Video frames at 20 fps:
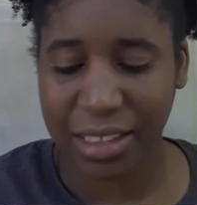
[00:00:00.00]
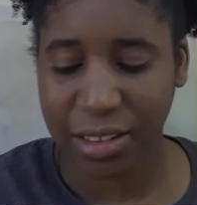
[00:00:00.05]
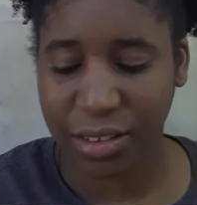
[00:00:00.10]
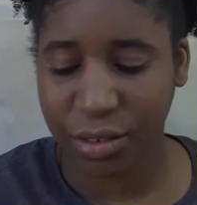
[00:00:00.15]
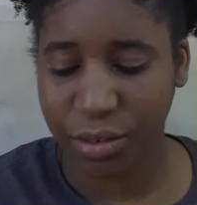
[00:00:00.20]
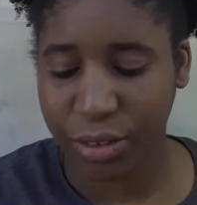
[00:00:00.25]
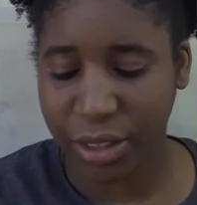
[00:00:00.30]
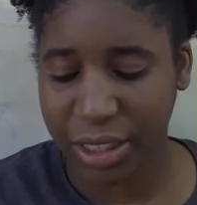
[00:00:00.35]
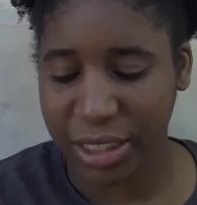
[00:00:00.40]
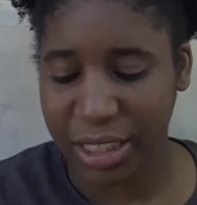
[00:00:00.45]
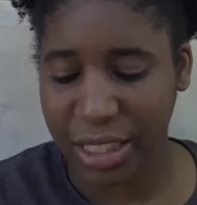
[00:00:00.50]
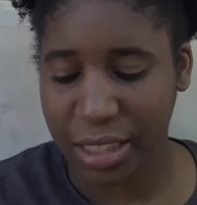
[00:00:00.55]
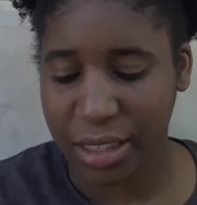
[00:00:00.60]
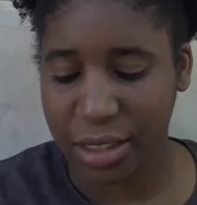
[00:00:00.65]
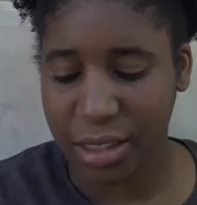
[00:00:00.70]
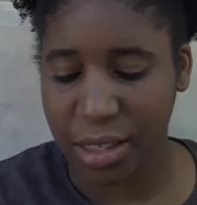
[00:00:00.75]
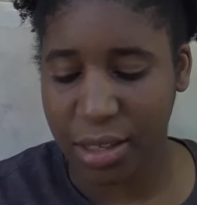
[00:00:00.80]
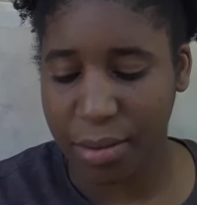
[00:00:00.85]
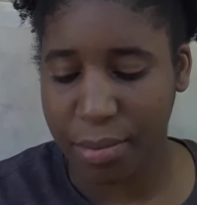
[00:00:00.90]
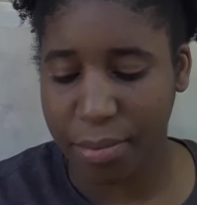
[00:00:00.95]
The Lord said,
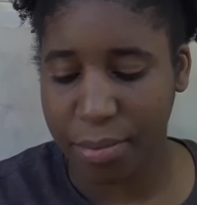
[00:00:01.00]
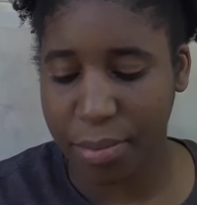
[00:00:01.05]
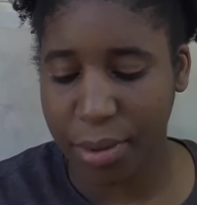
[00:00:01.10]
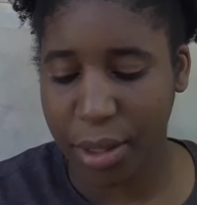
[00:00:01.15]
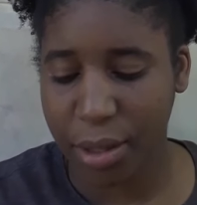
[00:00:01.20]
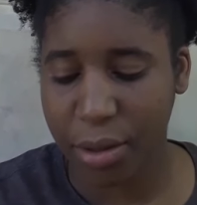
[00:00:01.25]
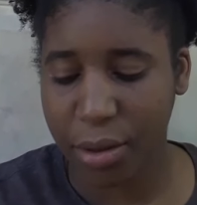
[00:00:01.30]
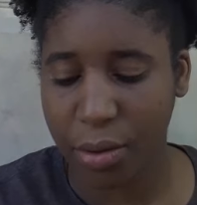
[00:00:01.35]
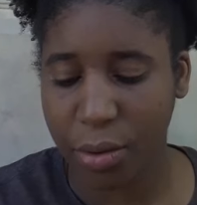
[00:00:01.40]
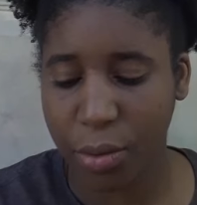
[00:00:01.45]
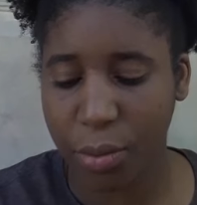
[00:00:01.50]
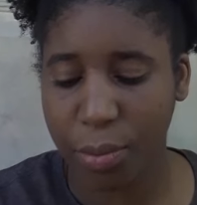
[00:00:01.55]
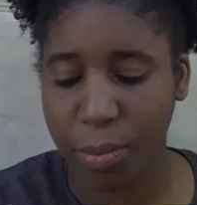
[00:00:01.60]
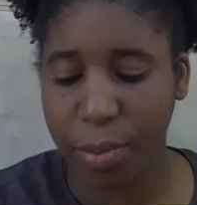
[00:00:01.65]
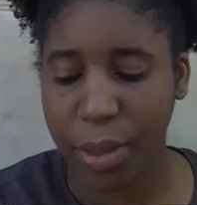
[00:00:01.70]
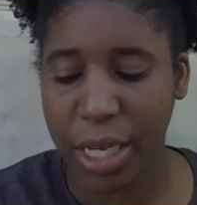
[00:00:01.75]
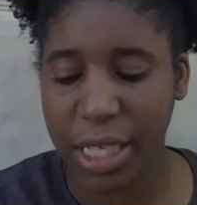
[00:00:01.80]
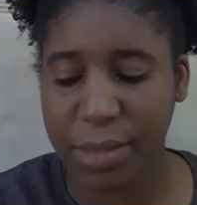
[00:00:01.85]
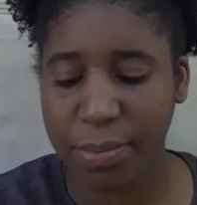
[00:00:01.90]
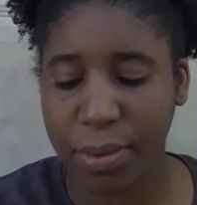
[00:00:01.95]
"Be peace,